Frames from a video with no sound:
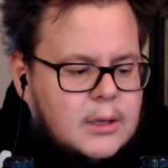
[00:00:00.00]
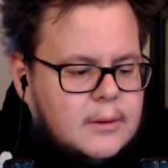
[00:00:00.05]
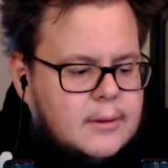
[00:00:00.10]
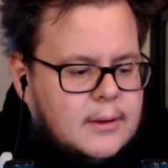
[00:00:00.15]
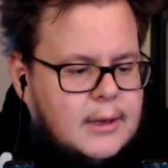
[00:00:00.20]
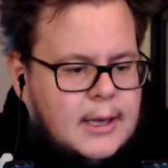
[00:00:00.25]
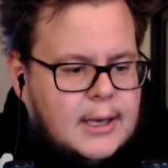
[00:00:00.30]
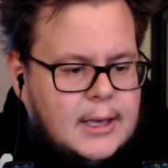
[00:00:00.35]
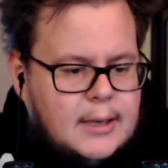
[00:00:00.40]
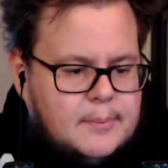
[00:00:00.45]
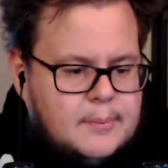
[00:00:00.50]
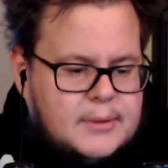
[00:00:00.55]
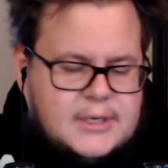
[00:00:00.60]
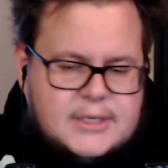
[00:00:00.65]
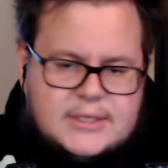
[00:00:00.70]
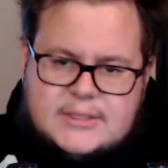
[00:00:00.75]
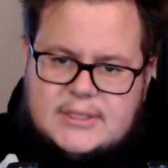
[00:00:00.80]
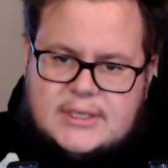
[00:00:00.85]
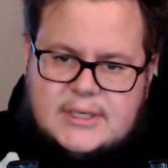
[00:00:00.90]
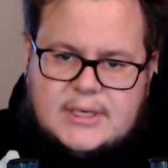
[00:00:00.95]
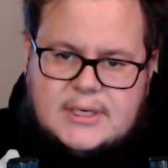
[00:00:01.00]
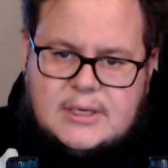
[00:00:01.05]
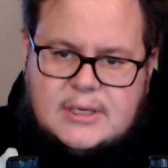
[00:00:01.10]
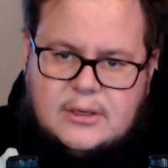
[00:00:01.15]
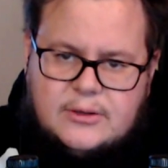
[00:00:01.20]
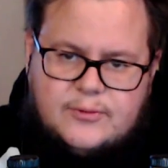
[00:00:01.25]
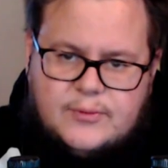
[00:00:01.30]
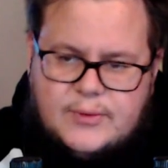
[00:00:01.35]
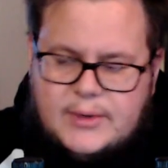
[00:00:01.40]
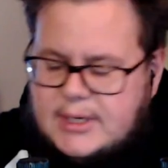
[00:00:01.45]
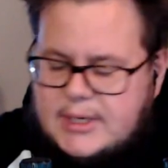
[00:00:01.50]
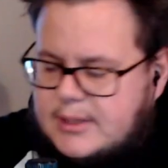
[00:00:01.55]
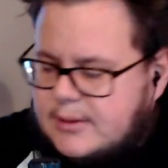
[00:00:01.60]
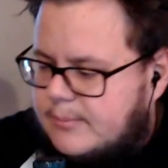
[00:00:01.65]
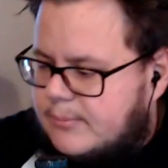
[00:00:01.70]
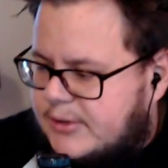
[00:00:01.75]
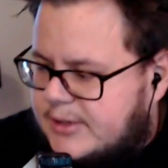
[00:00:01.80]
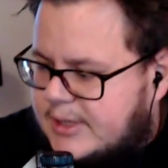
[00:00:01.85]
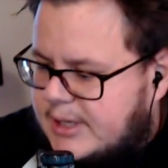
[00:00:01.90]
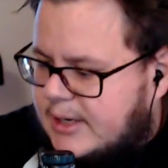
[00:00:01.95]
because it can't really
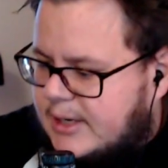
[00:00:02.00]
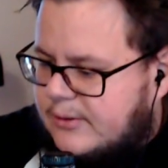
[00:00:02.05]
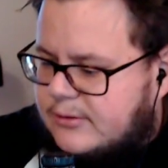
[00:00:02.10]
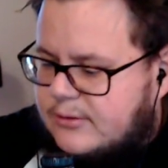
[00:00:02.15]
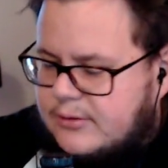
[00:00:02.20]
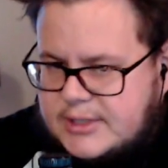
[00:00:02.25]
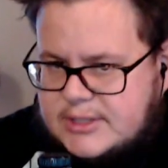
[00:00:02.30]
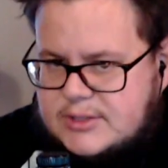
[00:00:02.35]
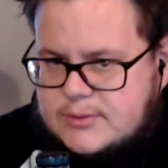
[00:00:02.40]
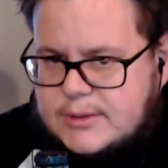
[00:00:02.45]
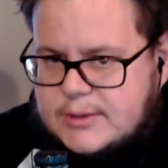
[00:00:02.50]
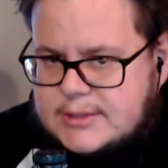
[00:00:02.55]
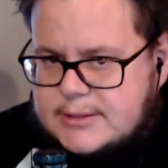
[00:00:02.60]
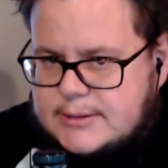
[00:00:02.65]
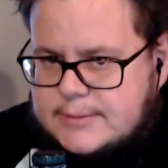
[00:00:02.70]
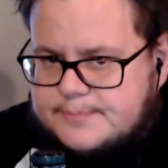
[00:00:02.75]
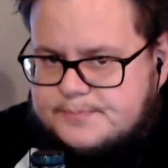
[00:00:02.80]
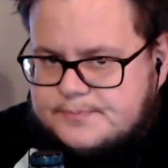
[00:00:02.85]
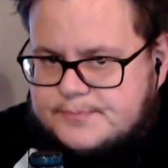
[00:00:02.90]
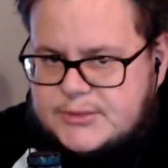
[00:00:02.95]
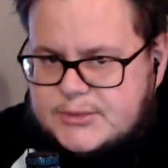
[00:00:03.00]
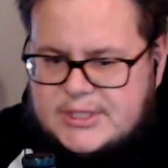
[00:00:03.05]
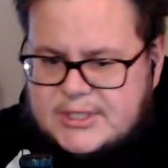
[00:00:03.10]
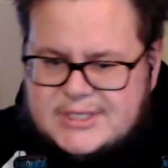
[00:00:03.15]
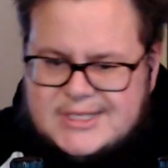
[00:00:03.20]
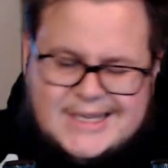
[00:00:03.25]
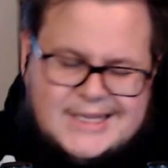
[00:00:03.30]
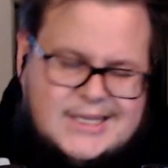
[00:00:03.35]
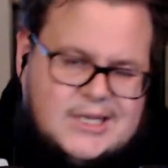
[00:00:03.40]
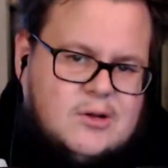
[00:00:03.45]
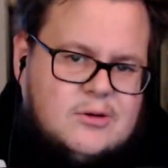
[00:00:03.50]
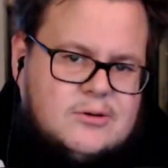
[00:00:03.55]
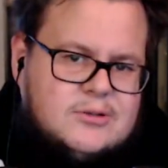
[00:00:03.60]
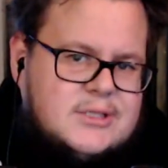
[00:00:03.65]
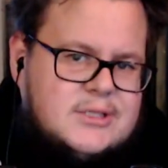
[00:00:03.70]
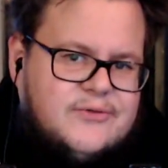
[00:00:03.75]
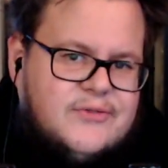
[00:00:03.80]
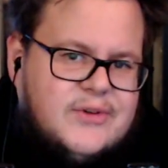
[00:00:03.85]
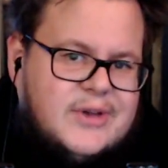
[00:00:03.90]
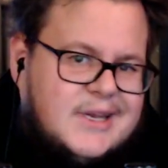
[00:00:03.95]
put that out on these ones. So it's like the
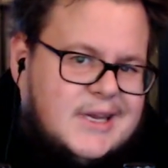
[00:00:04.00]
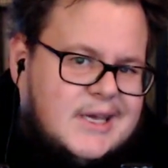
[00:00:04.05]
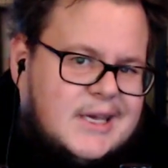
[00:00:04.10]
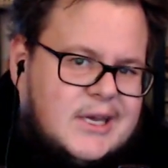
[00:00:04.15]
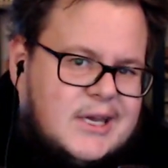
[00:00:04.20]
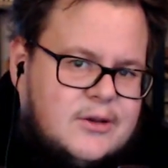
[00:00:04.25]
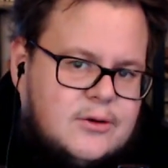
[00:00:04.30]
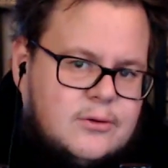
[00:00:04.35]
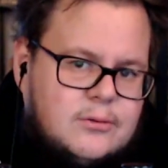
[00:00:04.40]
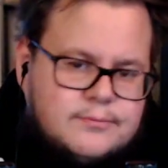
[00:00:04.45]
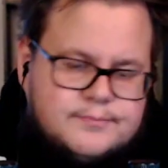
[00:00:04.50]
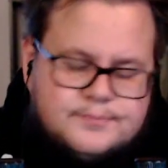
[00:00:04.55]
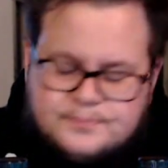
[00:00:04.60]
closest thing they can do.